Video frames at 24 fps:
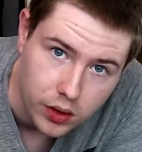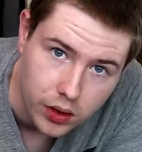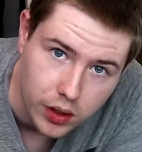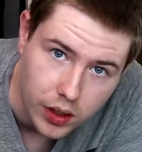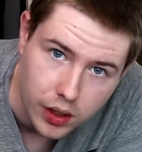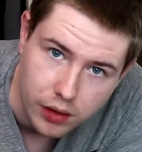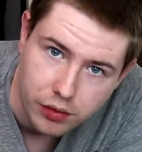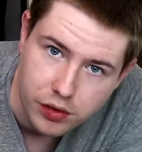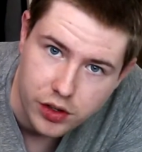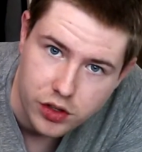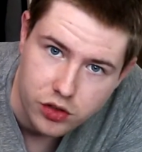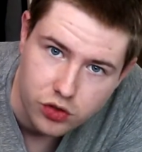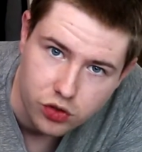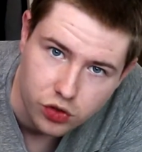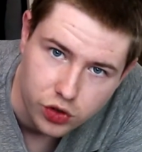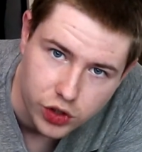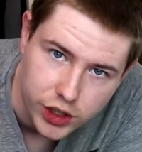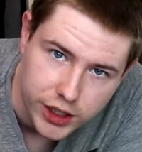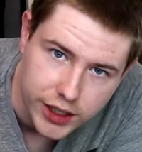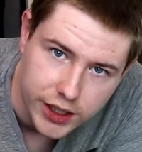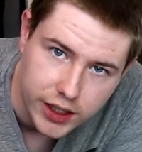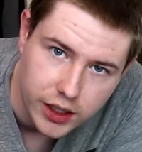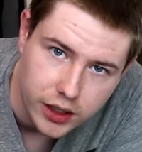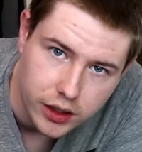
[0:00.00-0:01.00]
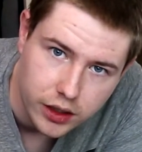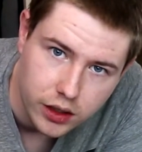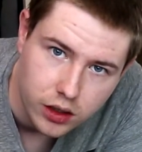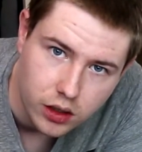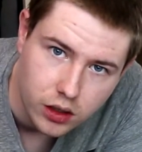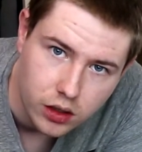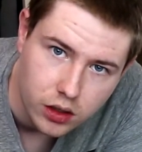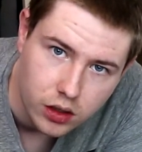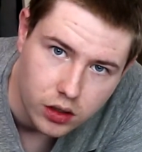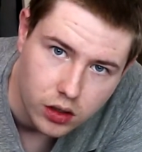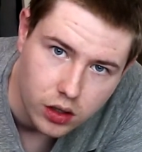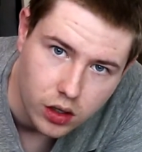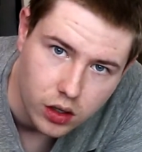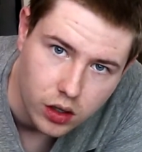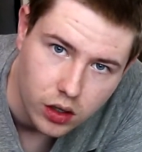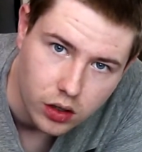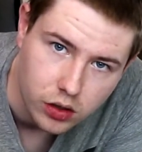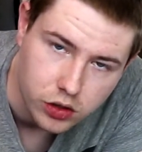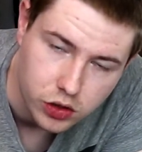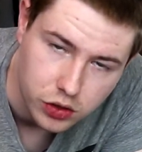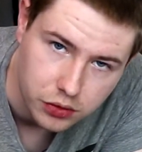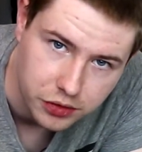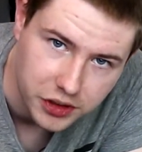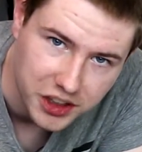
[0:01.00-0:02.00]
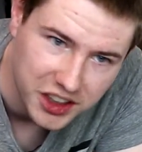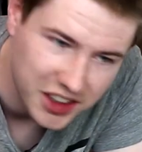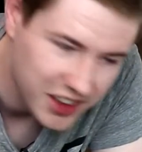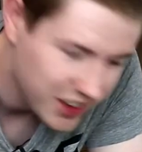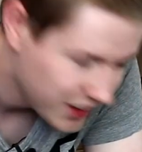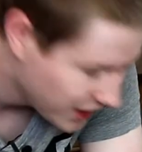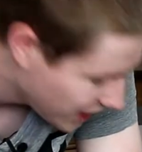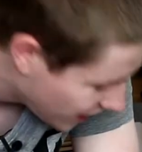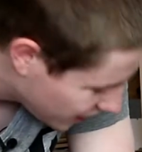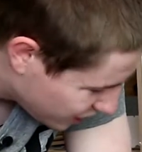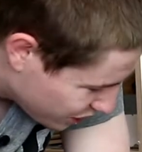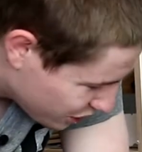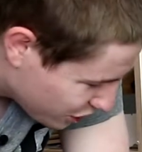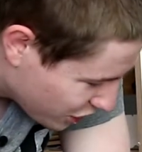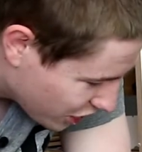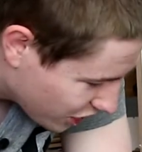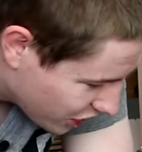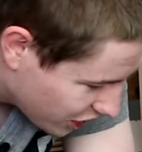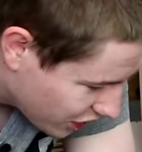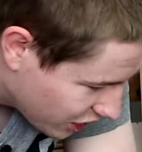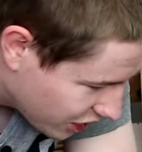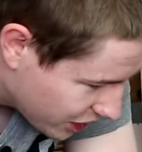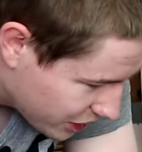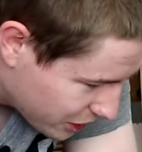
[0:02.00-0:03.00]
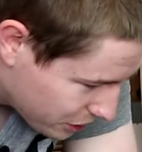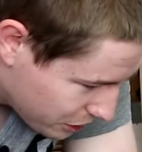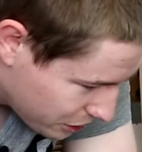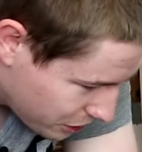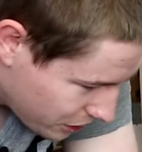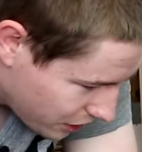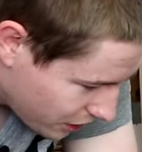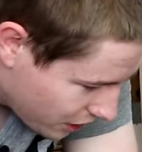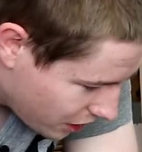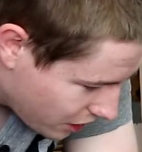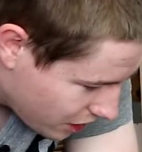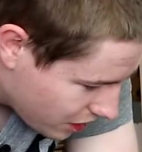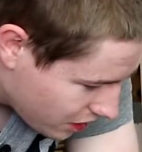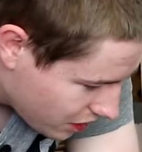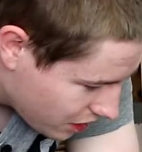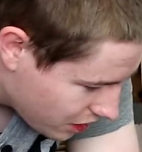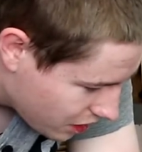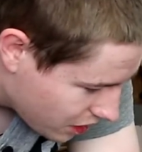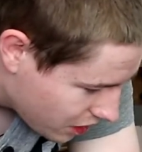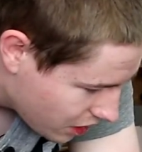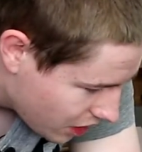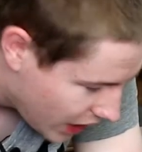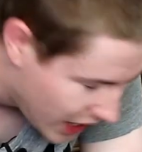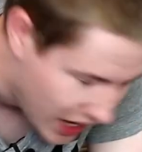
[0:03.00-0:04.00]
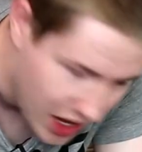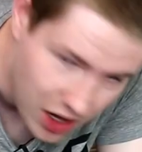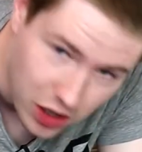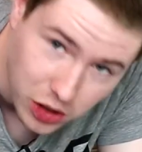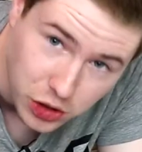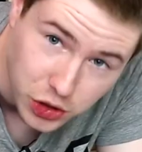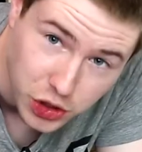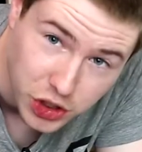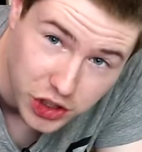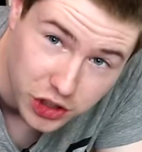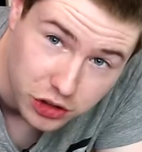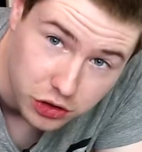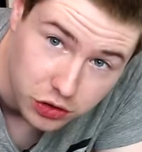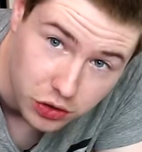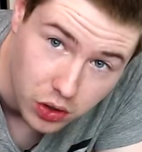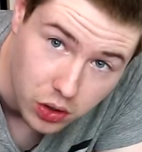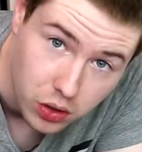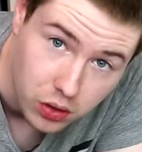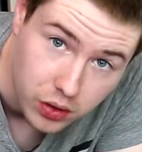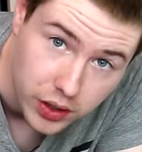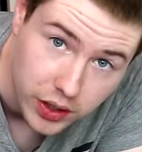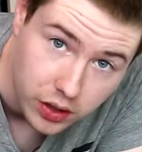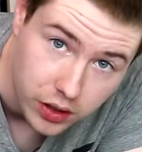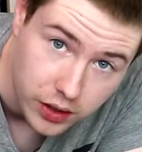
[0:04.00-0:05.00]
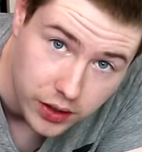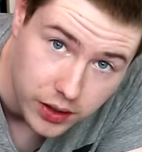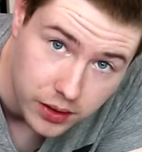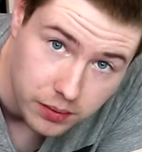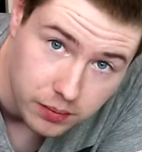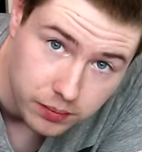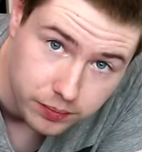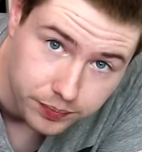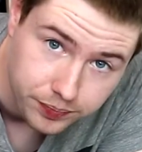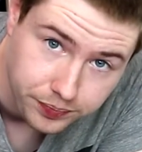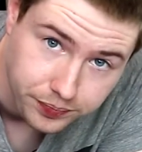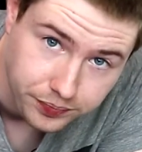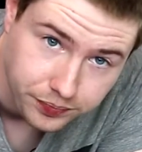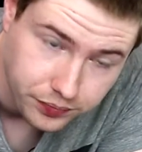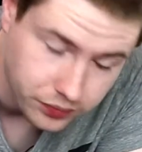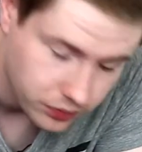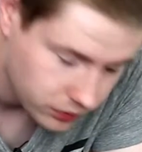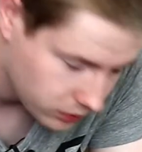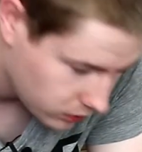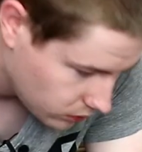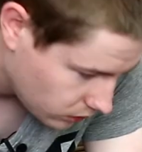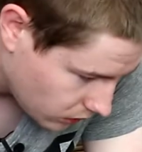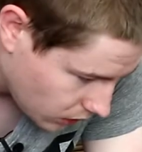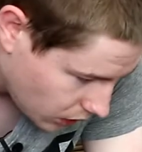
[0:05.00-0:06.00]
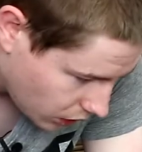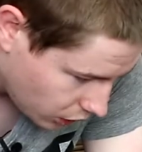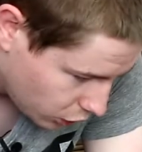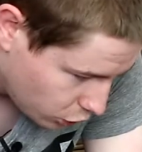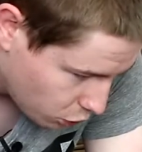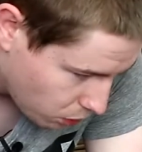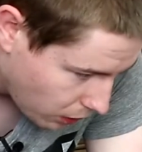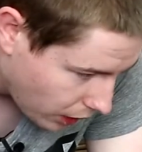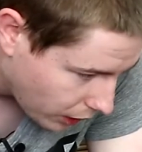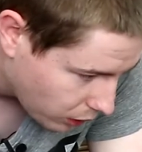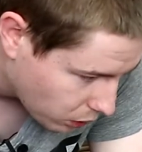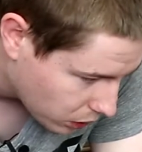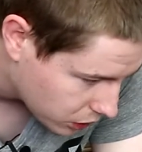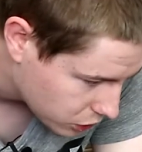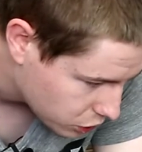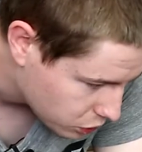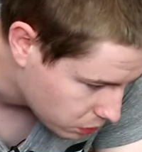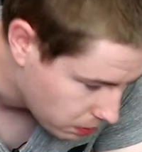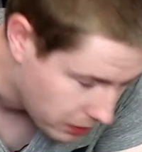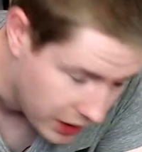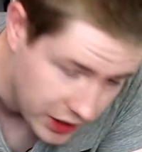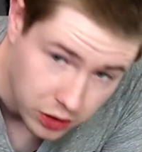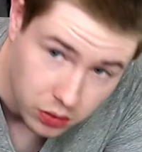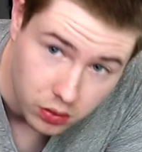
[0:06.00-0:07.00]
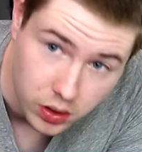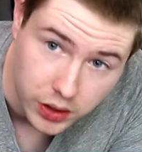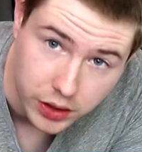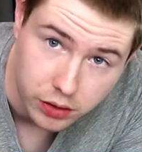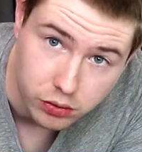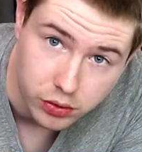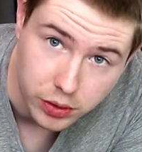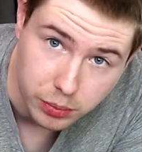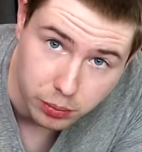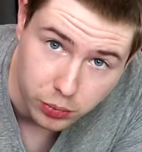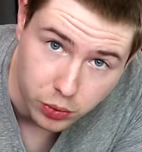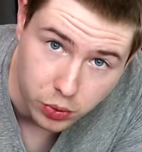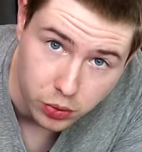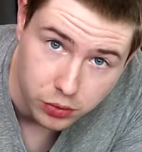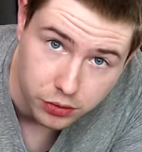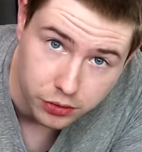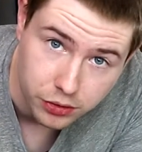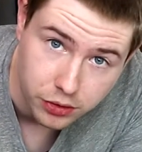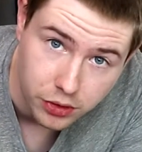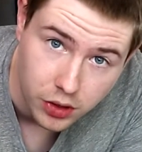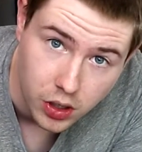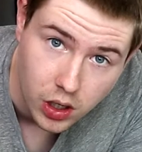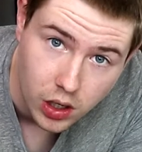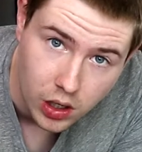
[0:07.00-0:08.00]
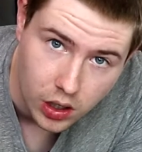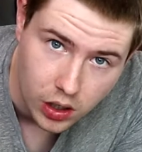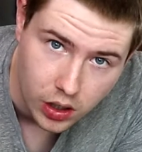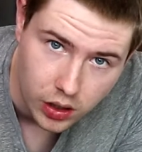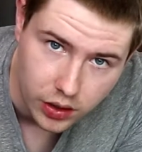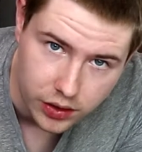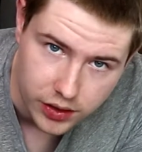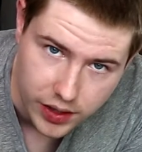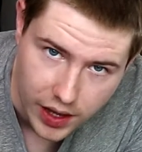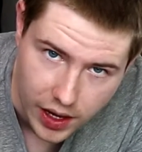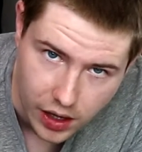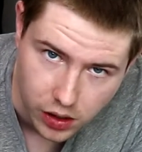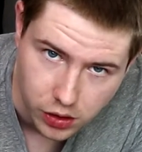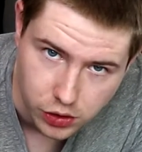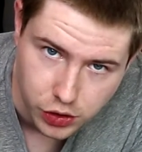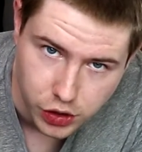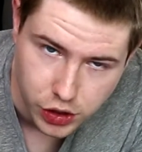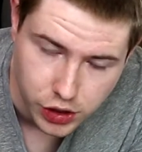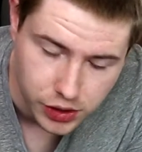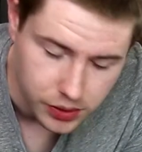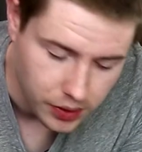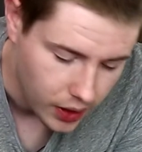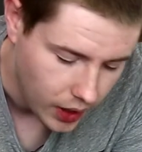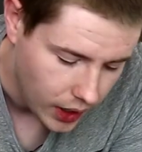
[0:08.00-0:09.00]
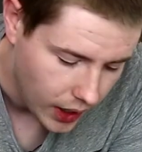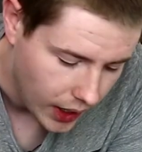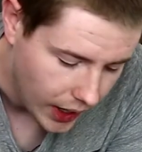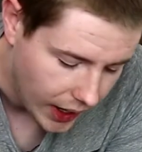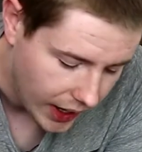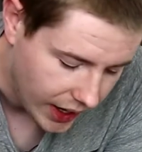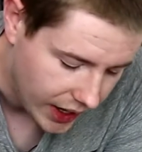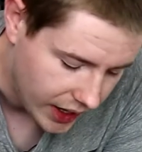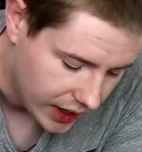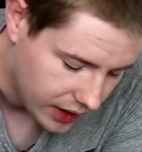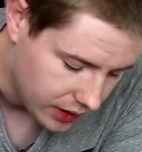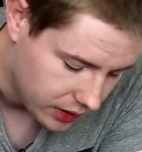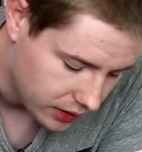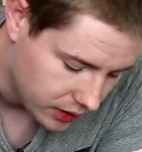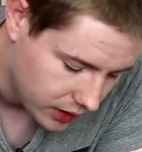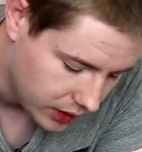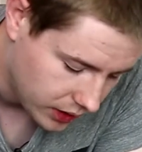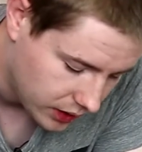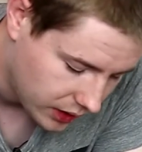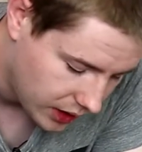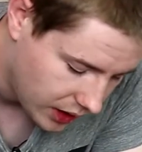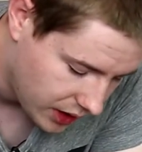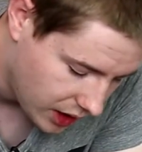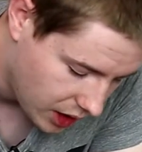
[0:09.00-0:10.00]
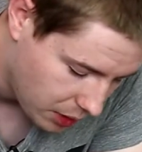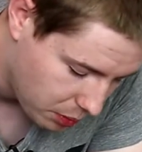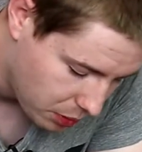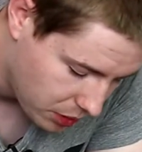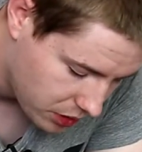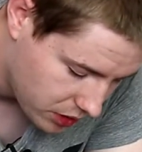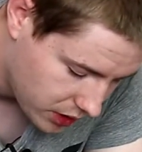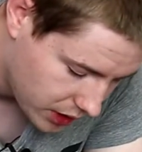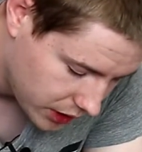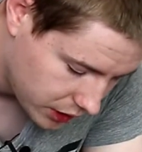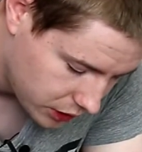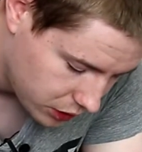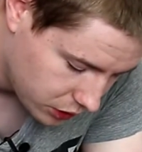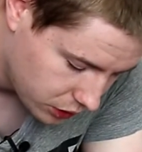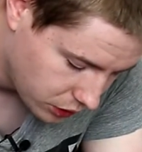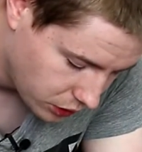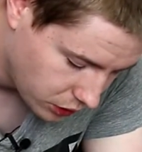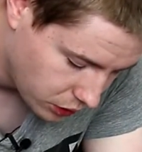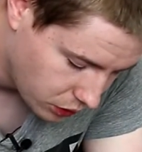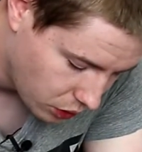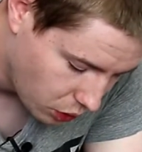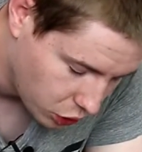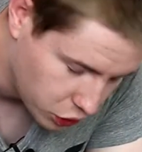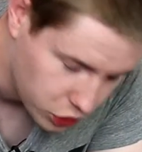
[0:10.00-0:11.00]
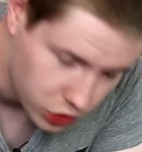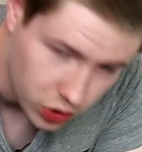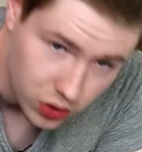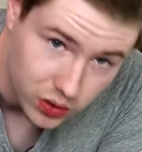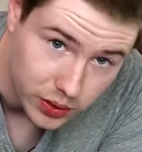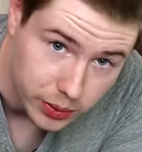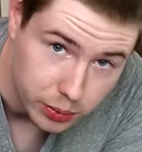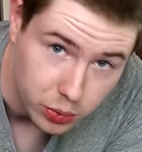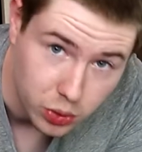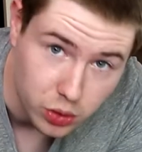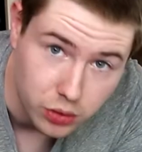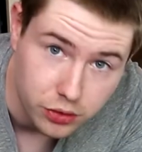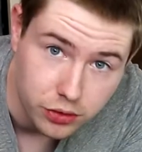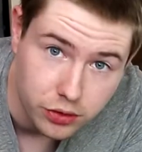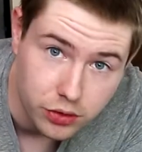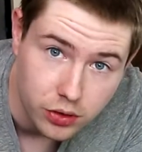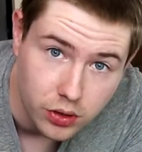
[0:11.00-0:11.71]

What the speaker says: If it's really severe and you've got a lot of algae growing on it, you might want to manually remove the algae. And it can happen that you also remove